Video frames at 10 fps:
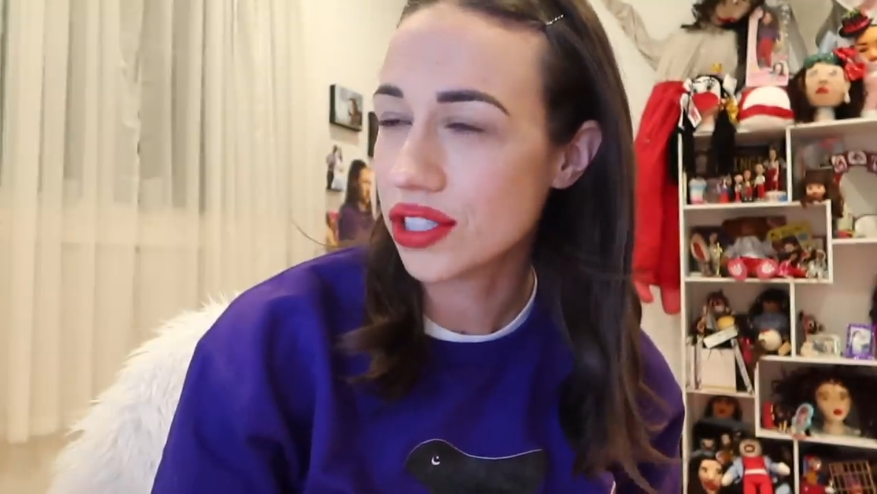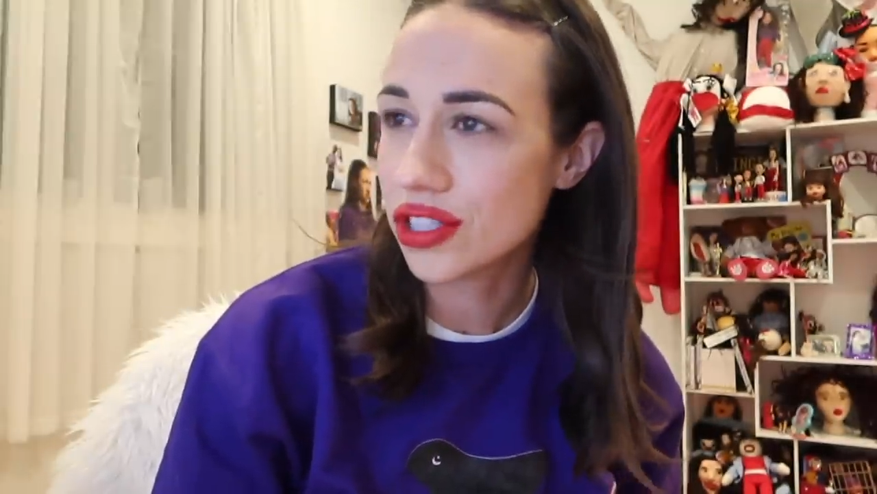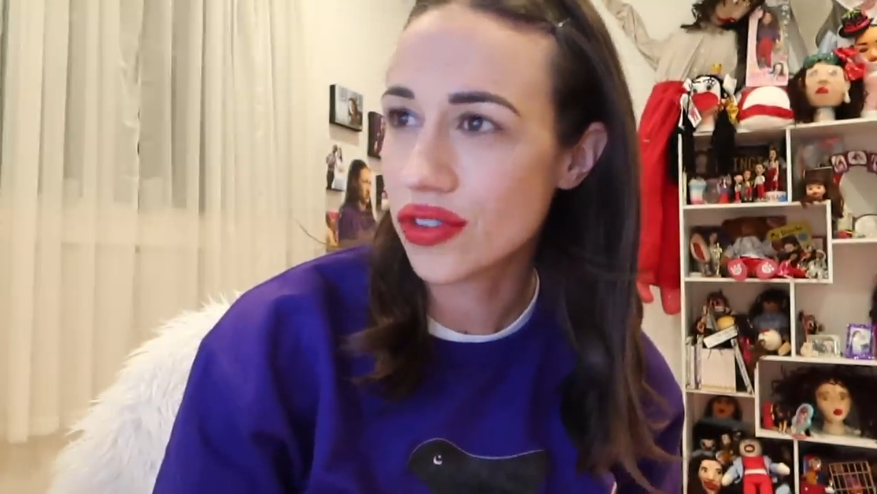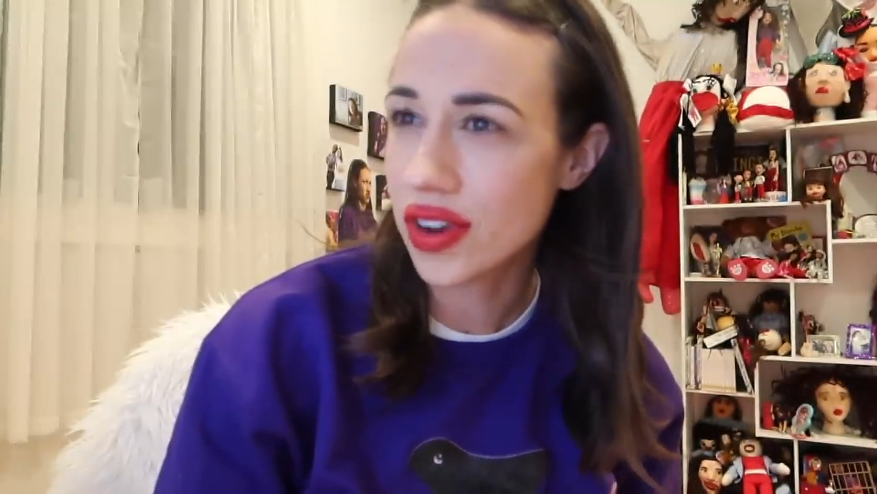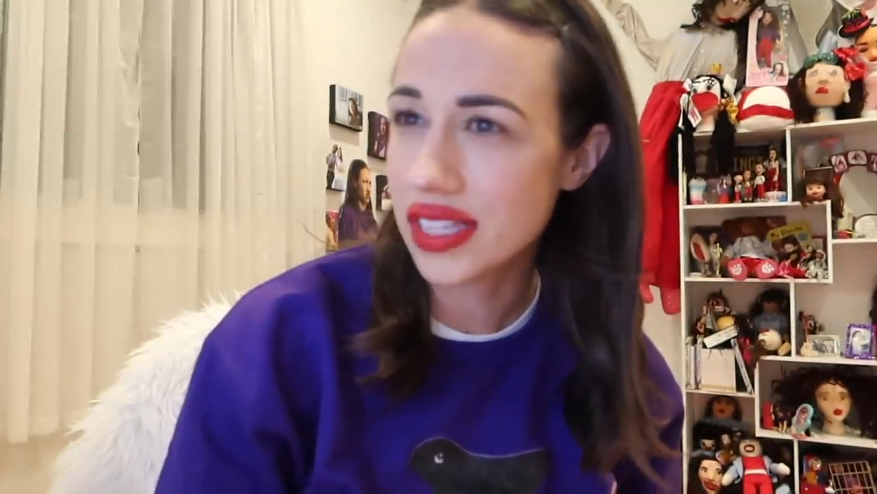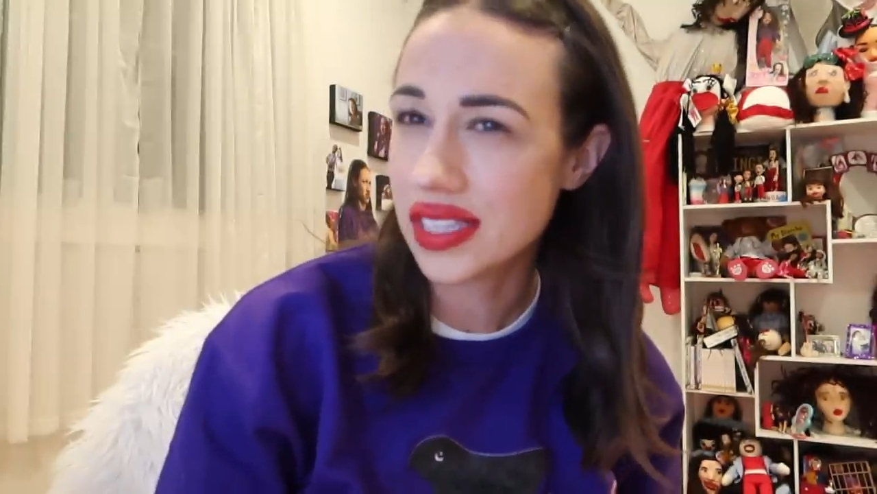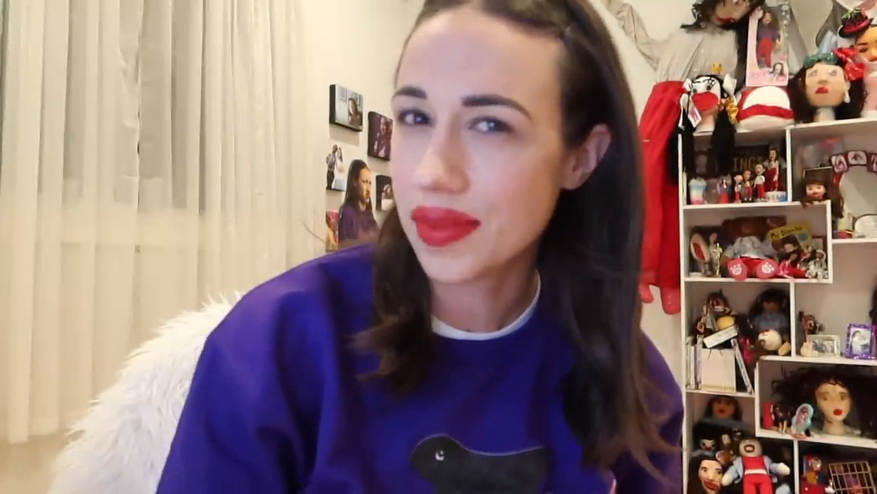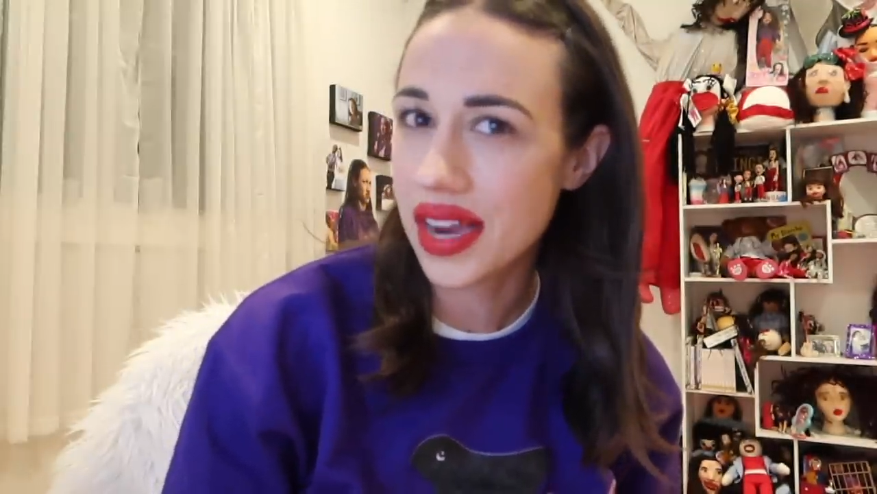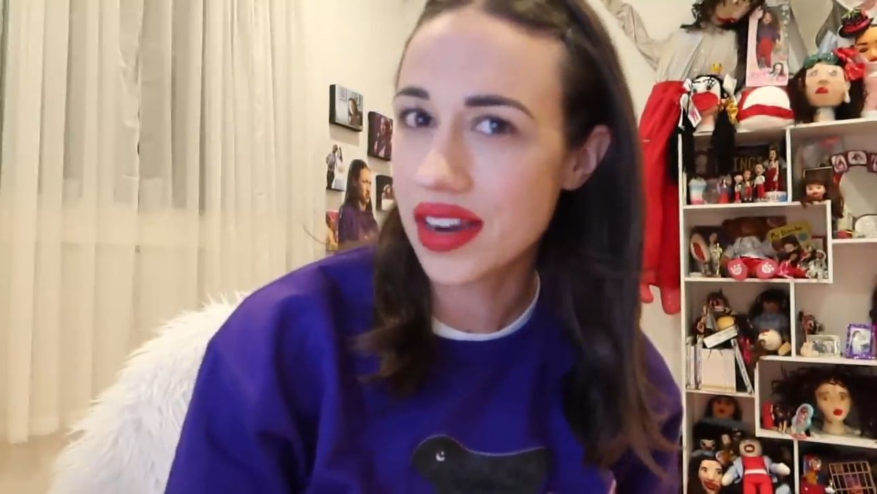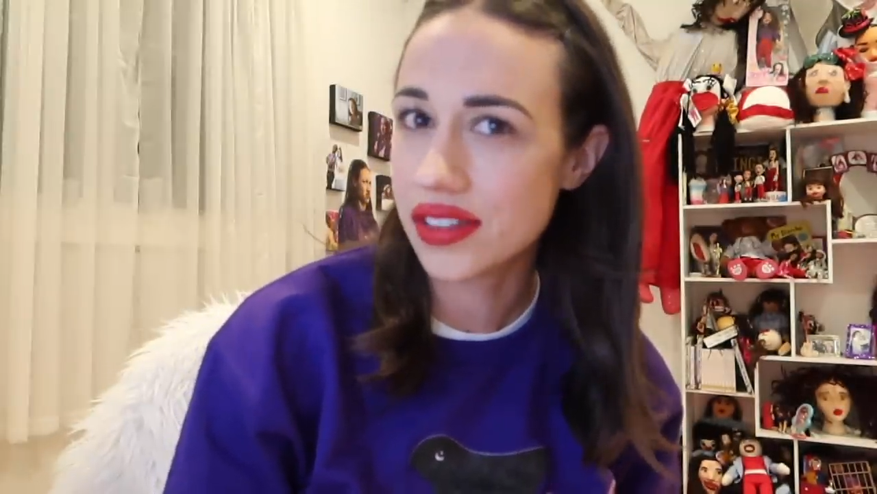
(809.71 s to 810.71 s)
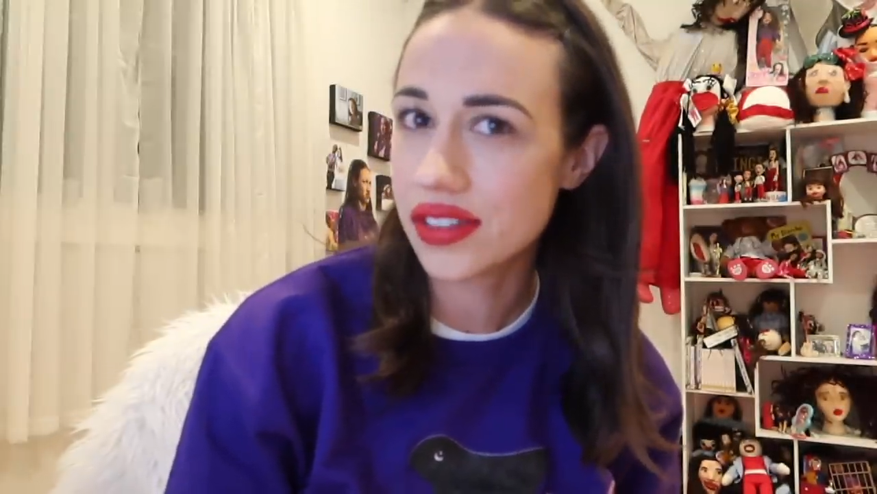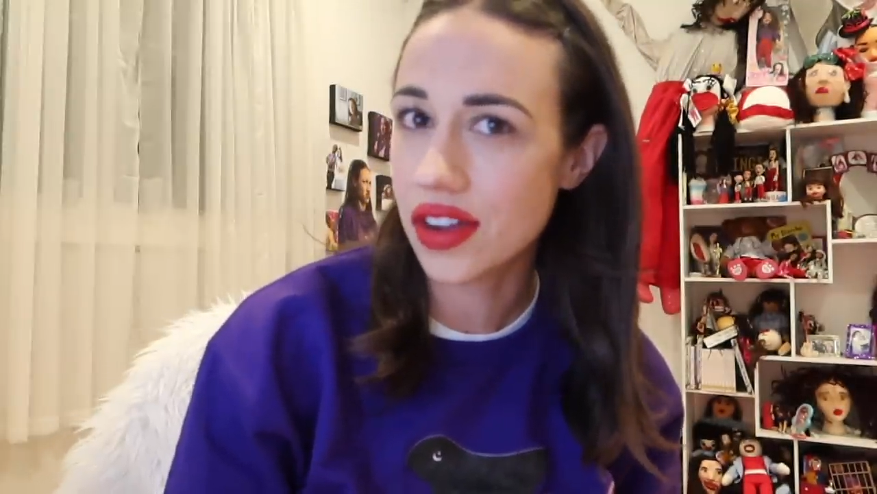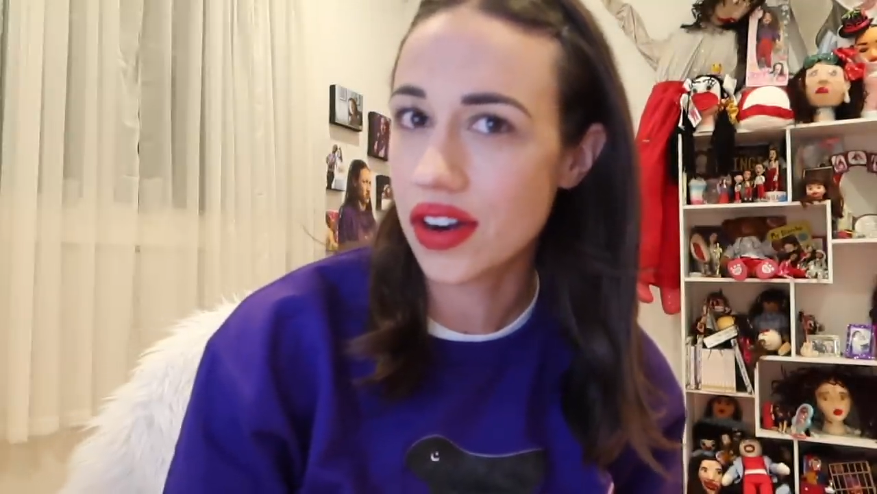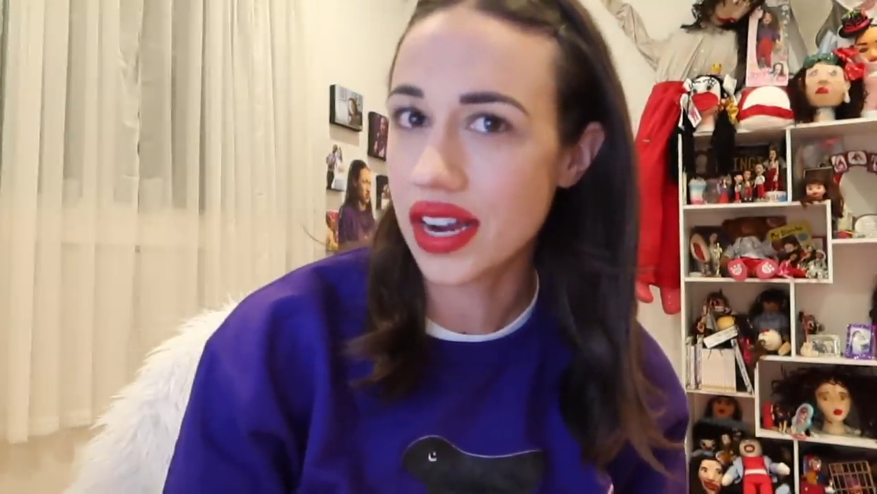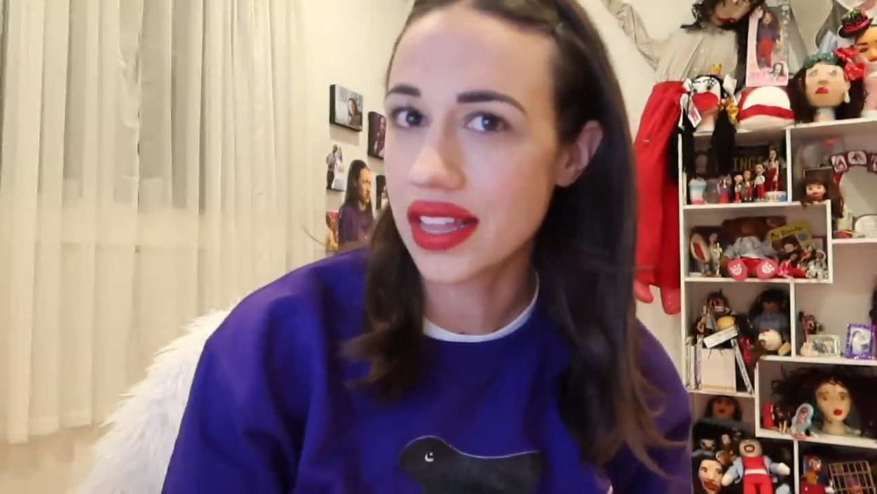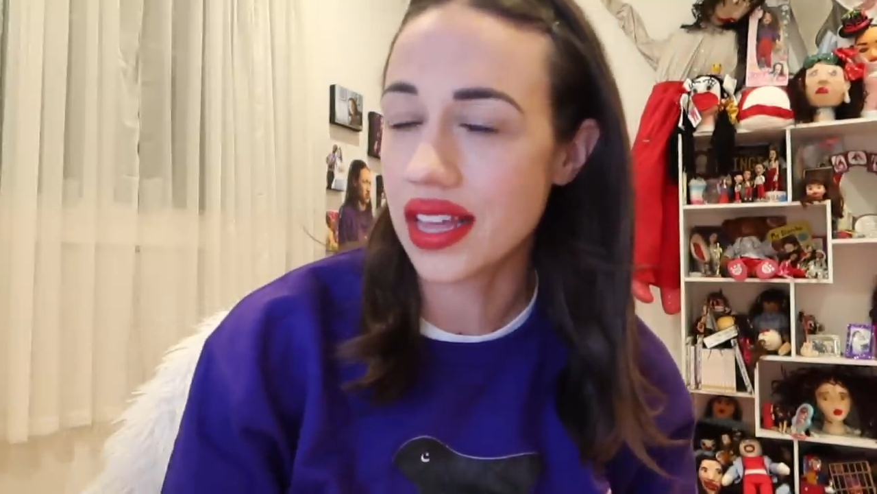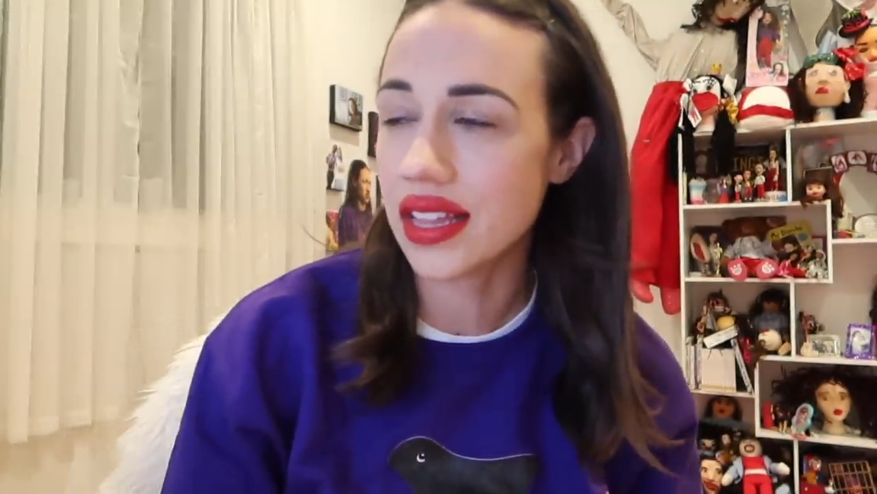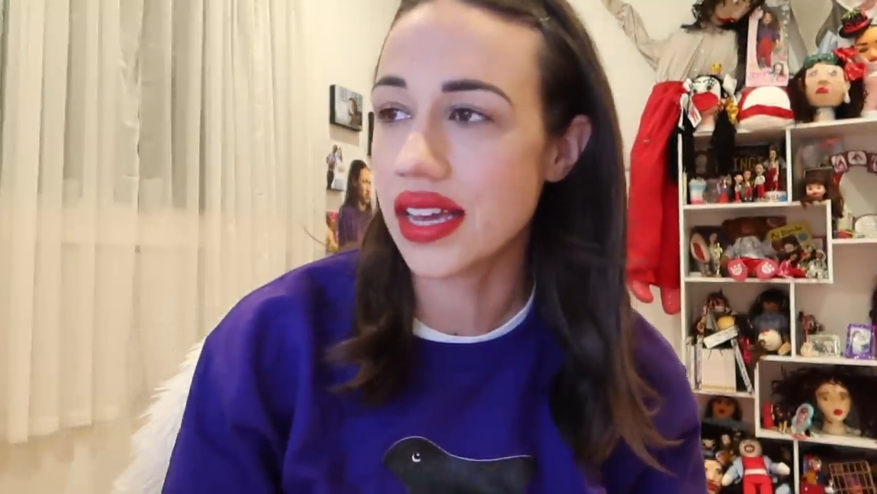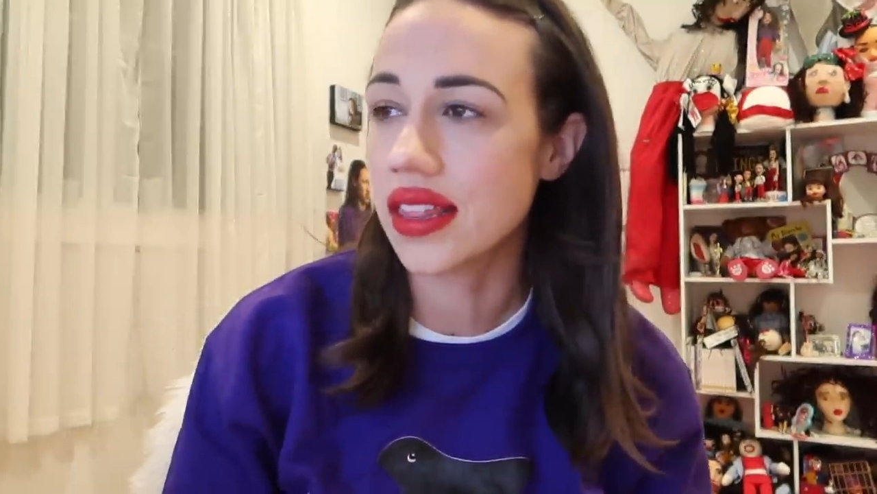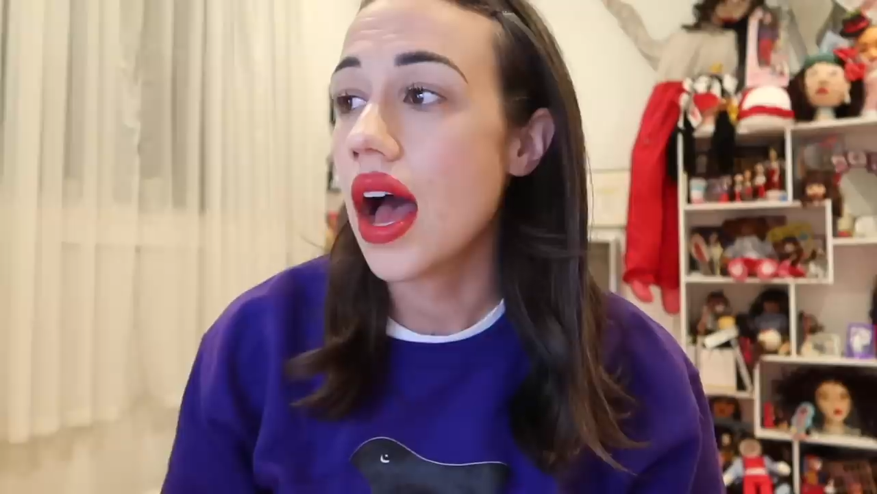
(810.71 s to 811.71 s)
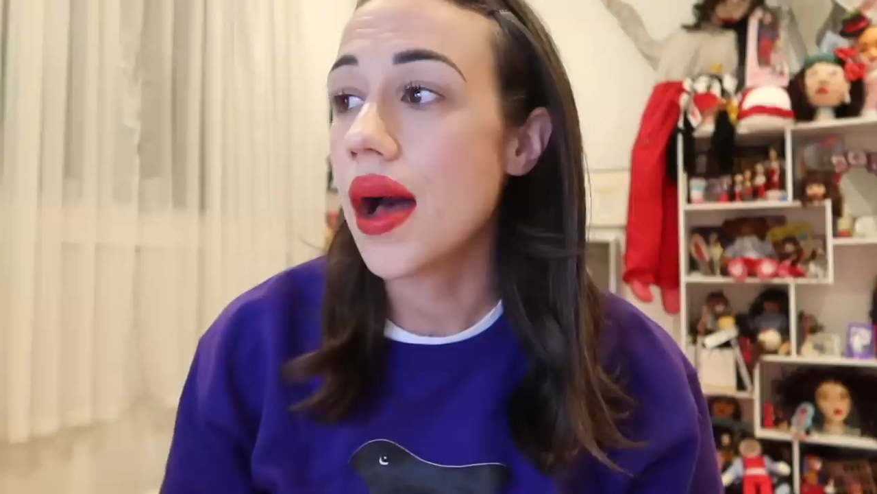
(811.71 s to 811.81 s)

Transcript: which is crazy that my hair is already at that length.